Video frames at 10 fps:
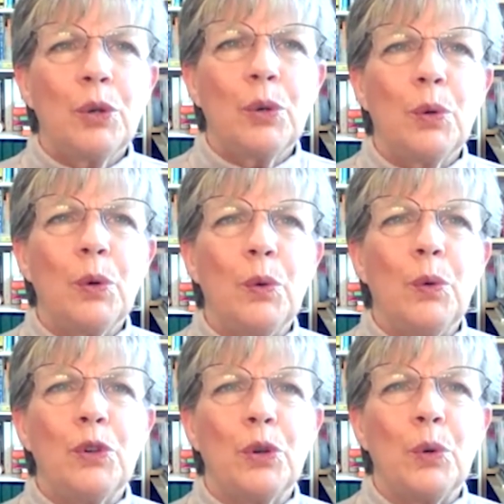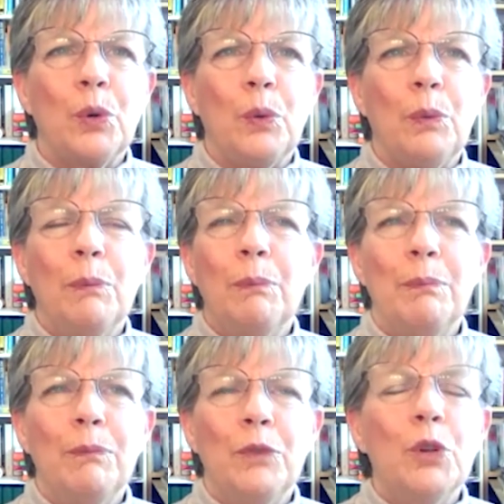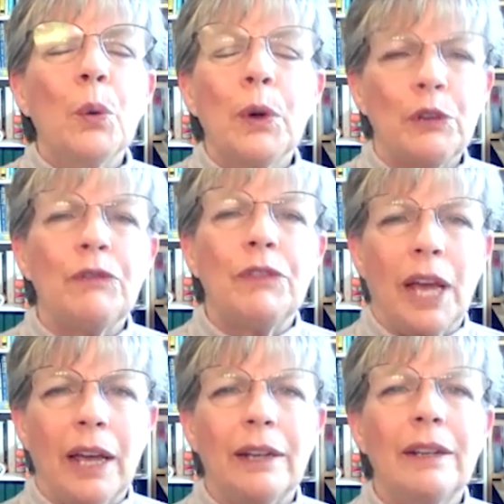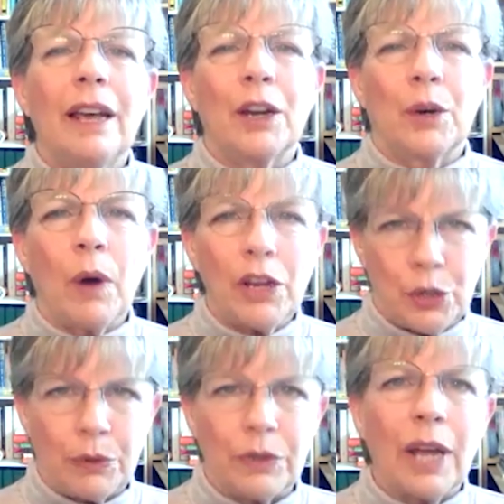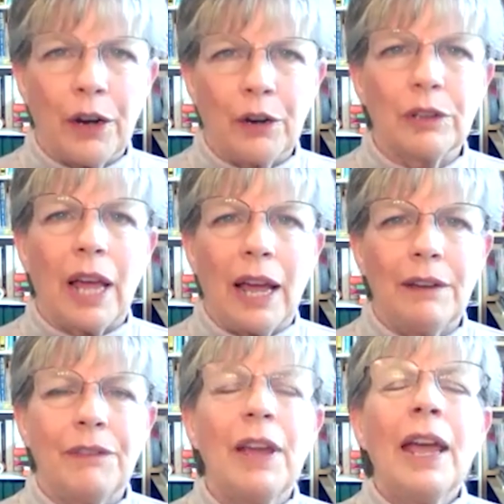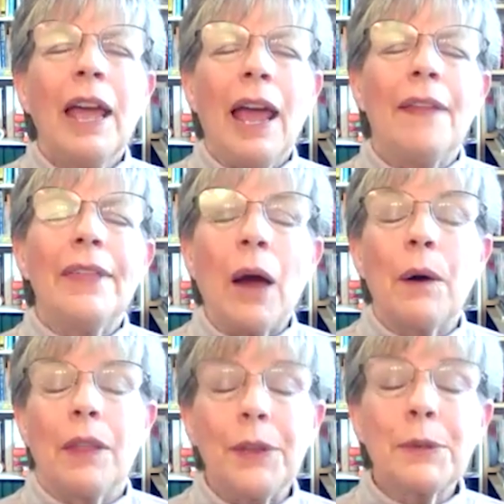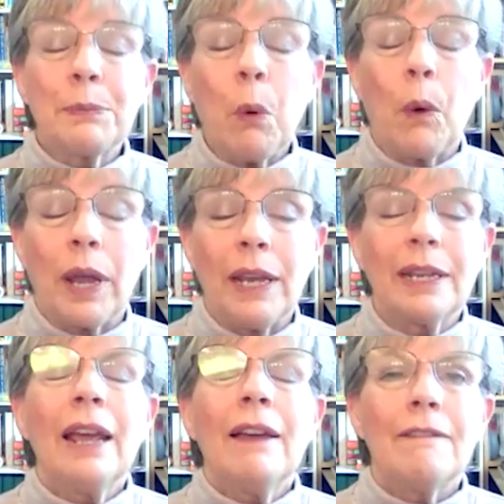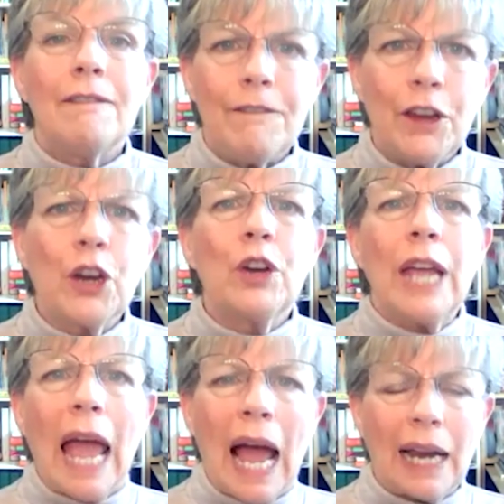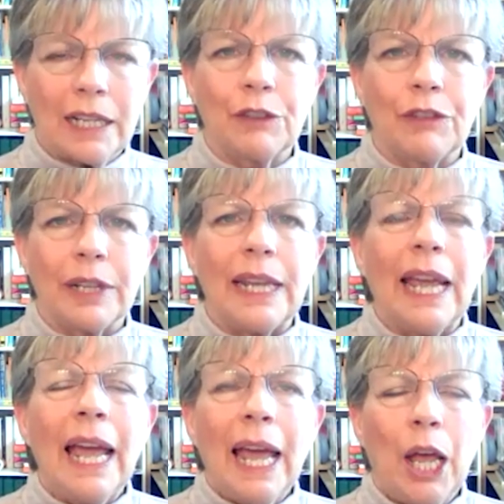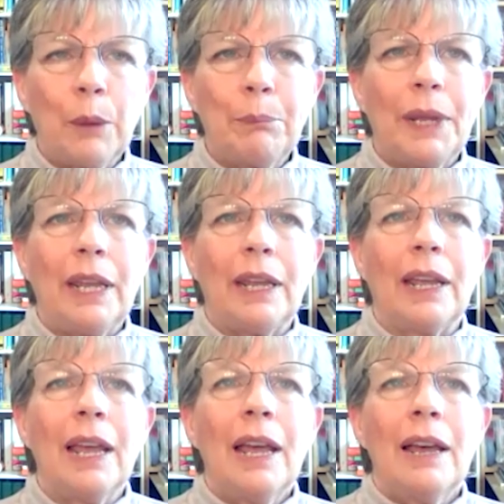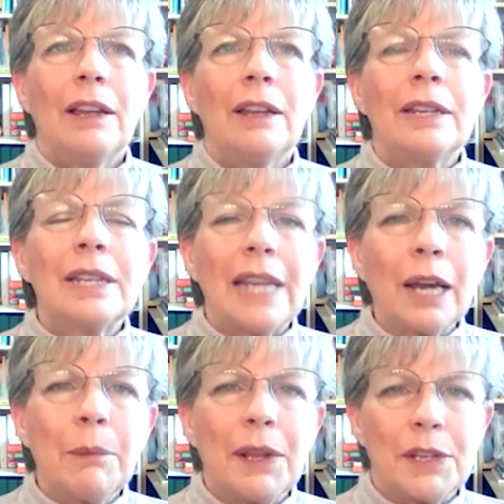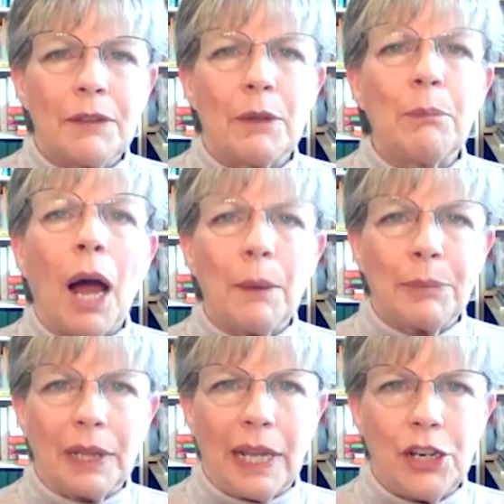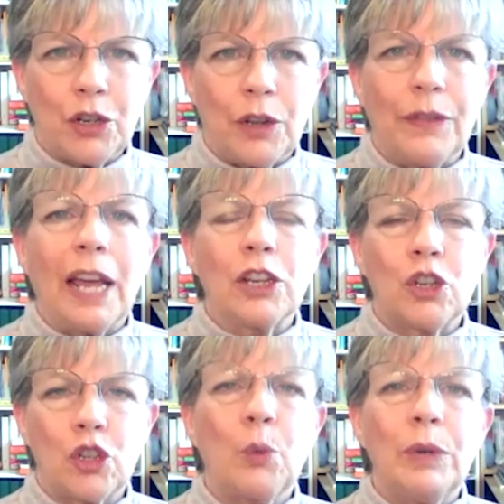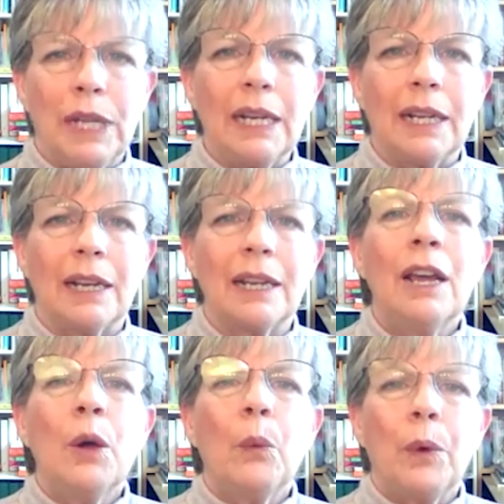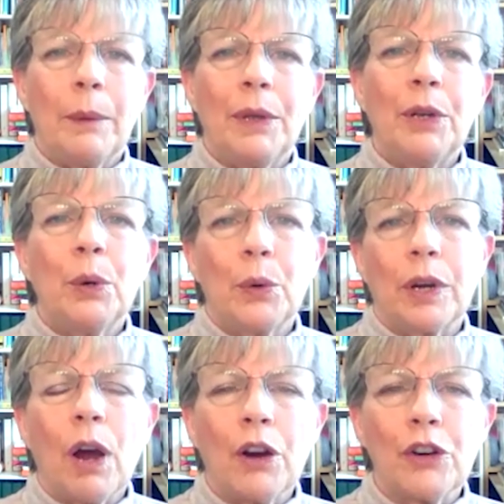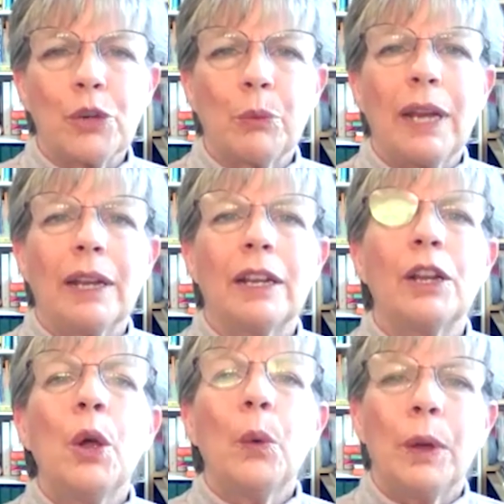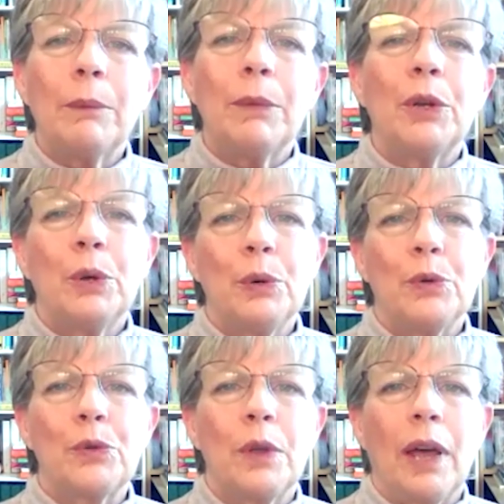to do what you've done across your entire life. And now at this point, very actively helping segments of the population that so need it, women who are incarcerated, women whose